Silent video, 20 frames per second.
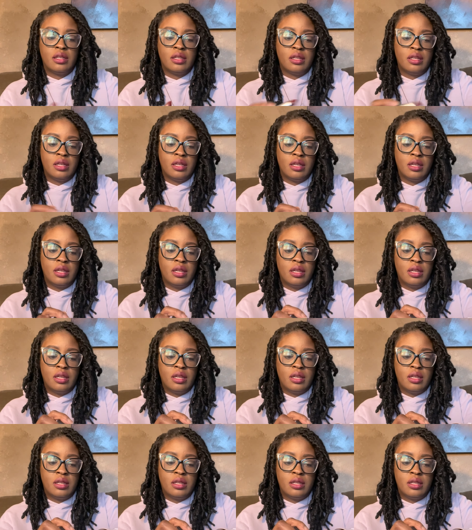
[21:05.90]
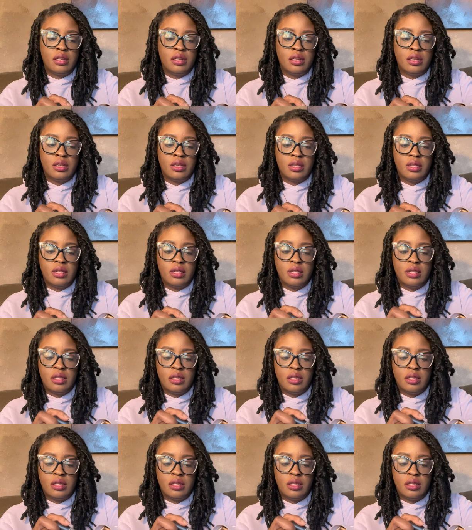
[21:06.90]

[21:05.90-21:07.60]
Nothing is said.